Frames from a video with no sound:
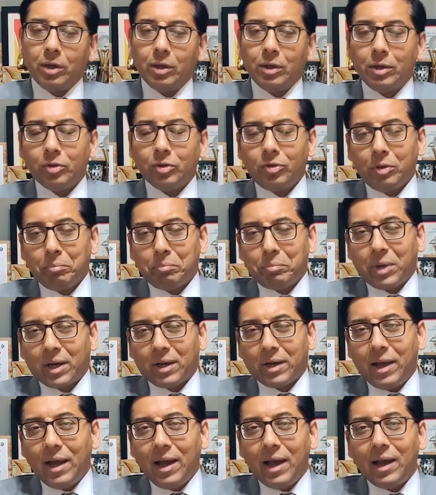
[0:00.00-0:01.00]
You see,
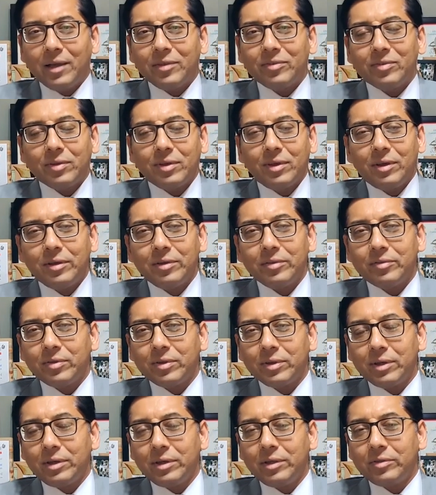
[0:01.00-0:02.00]
bagasse
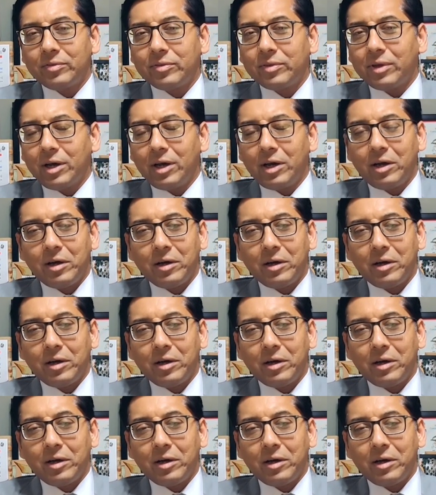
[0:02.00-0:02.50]
is